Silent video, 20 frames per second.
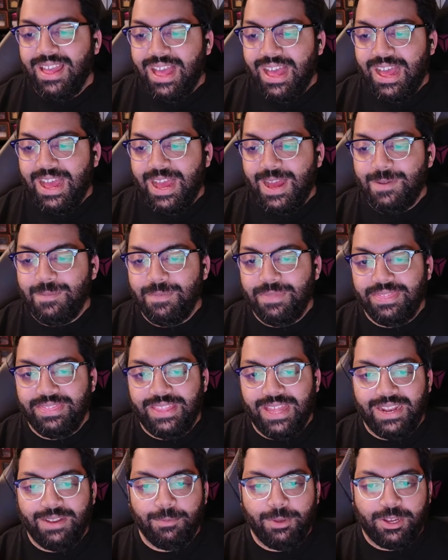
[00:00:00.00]

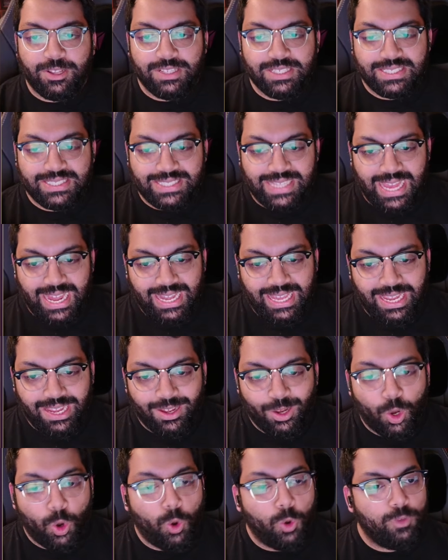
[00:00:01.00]
Then we've got the Skelly,
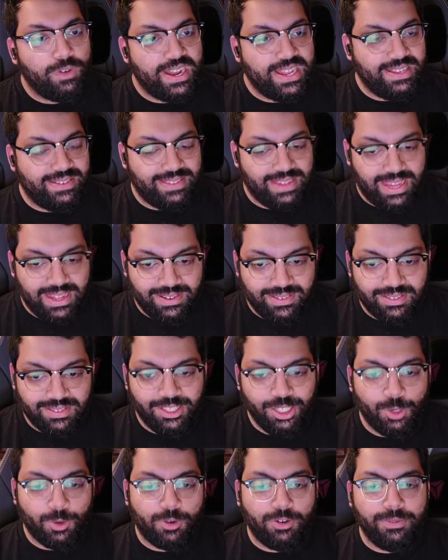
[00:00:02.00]
already dead.
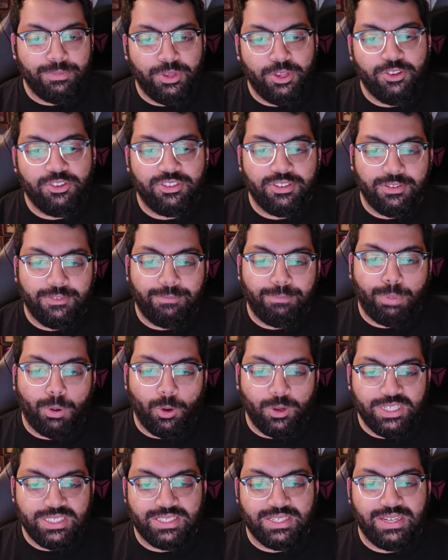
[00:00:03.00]
You're immune to
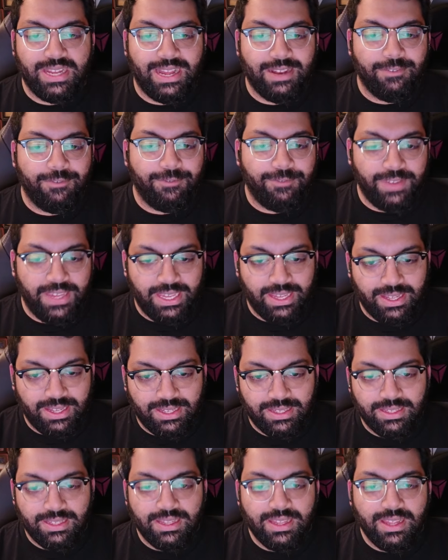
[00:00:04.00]
poison and fear.